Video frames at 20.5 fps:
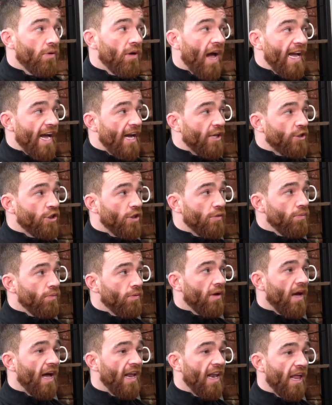I had to.
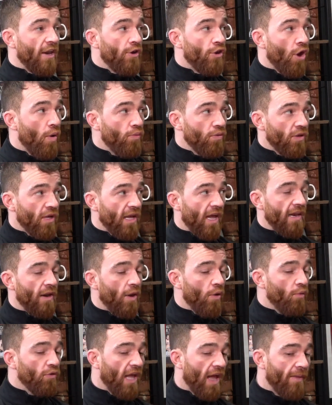And I know
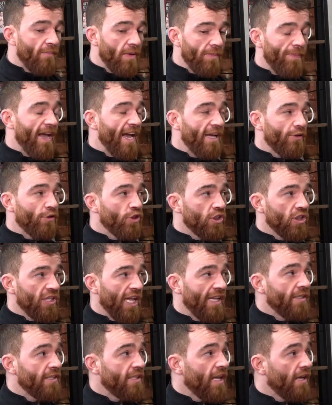that my bird
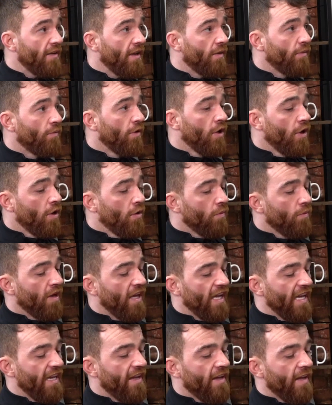understands that now.
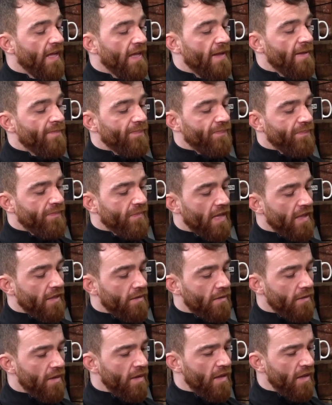Where
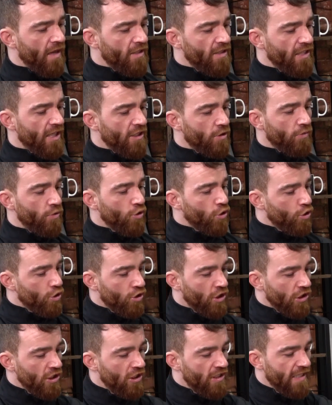I said to her,
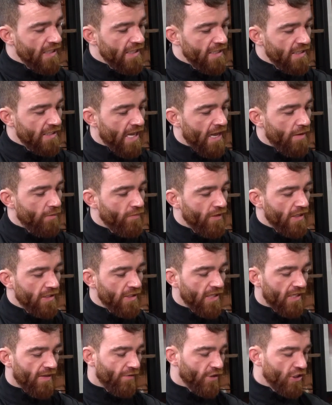just these 9
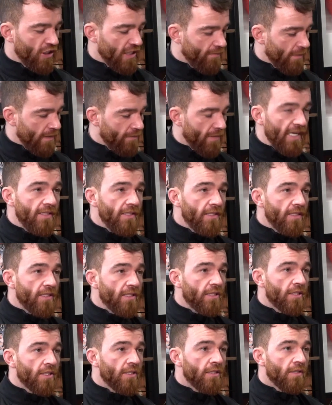weeks, I never seen me
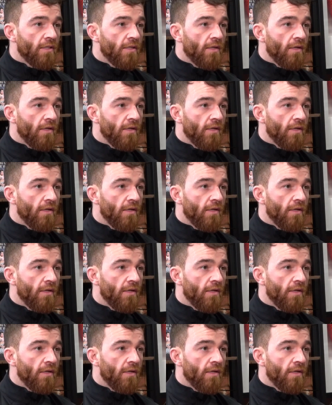mates.